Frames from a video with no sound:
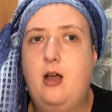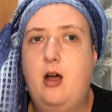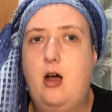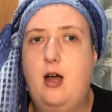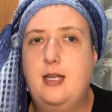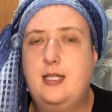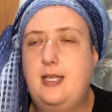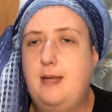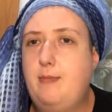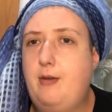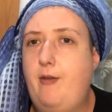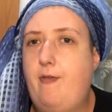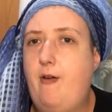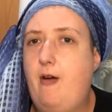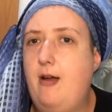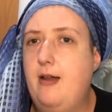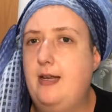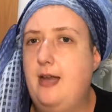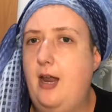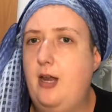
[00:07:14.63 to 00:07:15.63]
I seem to
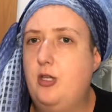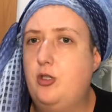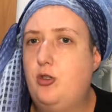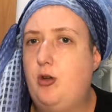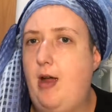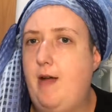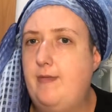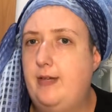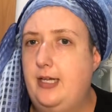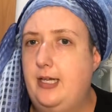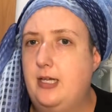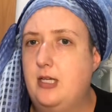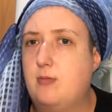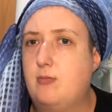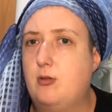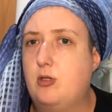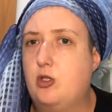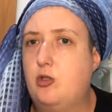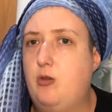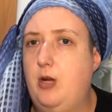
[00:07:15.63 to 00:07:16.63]
find that traveling is
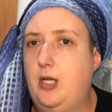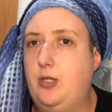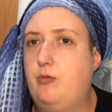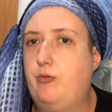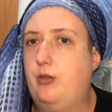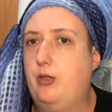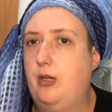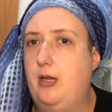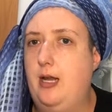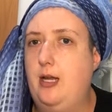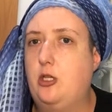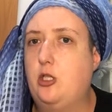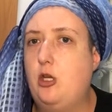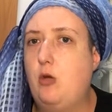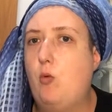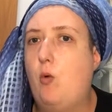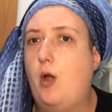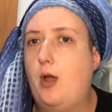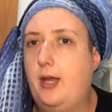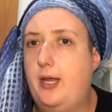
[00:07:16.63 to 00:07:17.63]
more stressful than
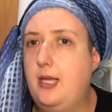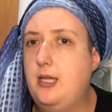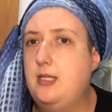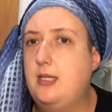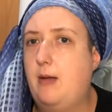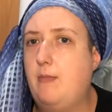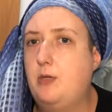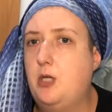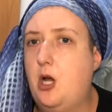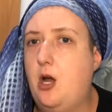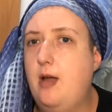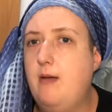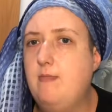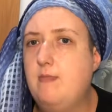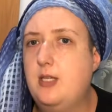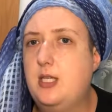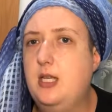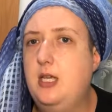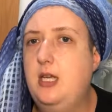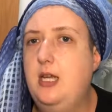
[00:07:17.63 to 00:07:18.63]
actually working
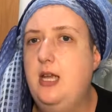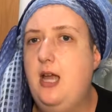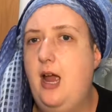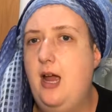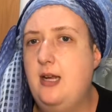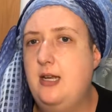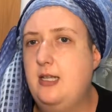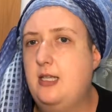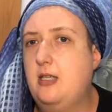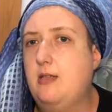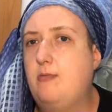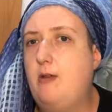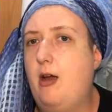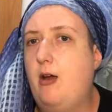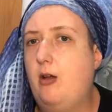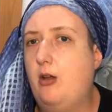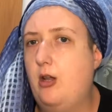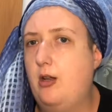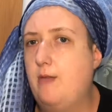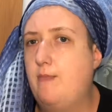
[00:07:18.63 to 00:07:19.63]
sometimes. And this is where
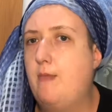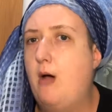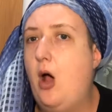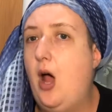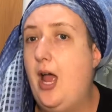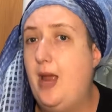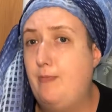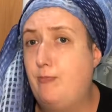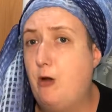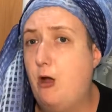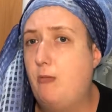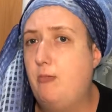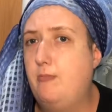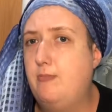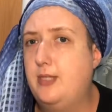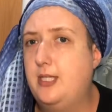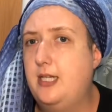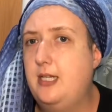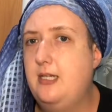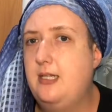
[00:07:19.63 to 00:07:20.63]
a lot of my
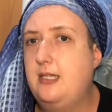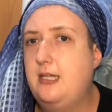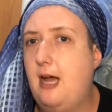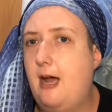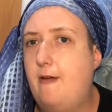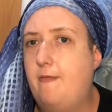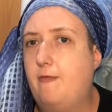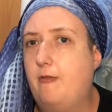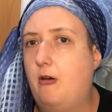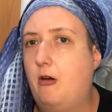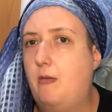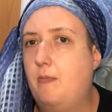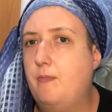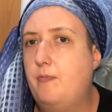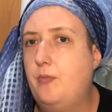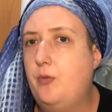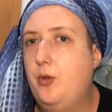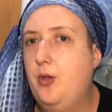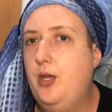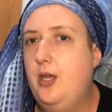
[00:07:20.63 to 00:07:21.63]
problems did start
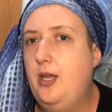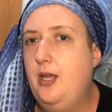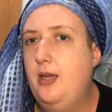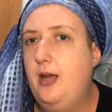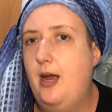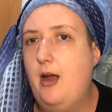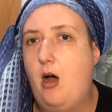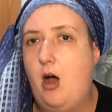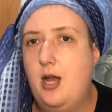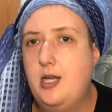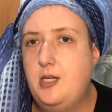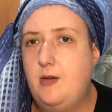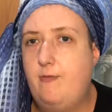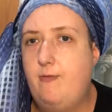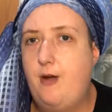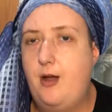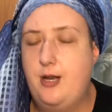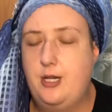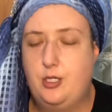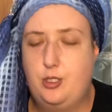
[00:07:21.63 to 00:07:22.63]
from. I did
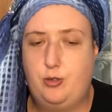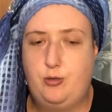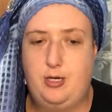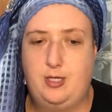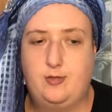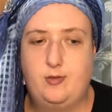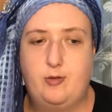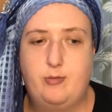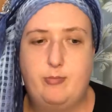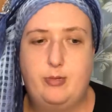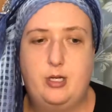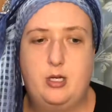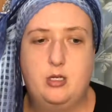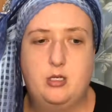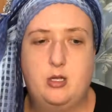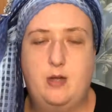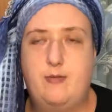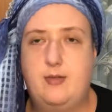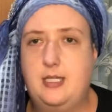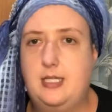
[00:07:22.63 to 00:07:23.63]
find it stressful
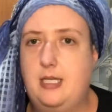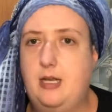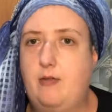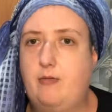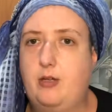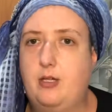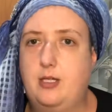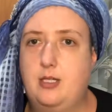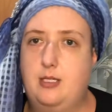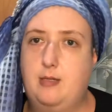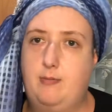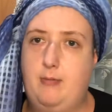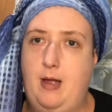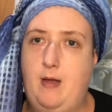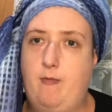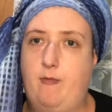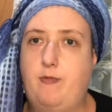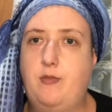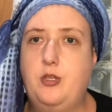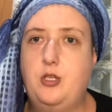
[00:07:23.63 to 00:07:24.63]
because obviously I've got the
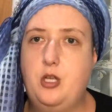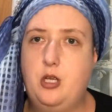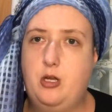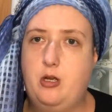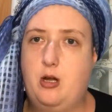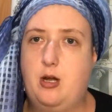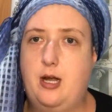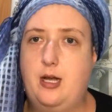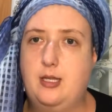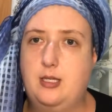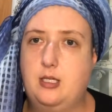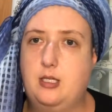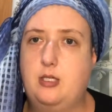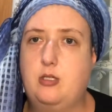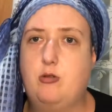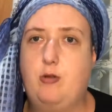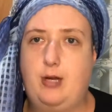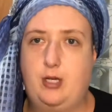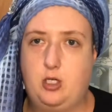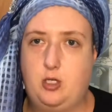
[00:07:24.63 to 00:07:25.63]
demand for you guys
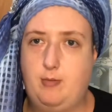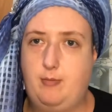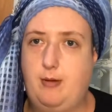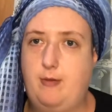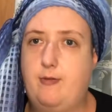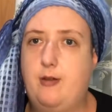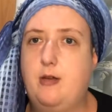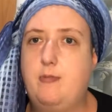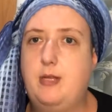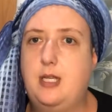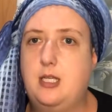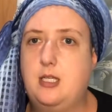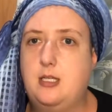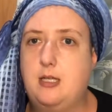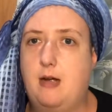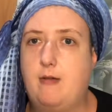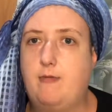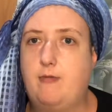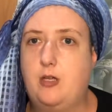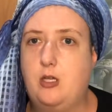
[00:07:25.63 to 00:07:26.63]
to actually be filming
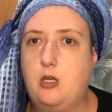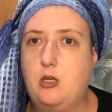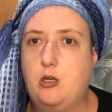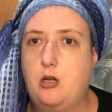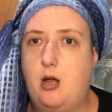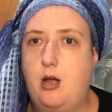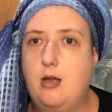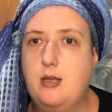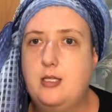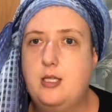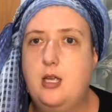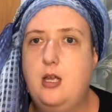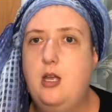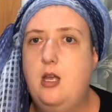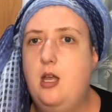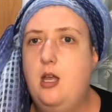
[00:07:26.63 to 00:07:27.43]
stuff for you guys.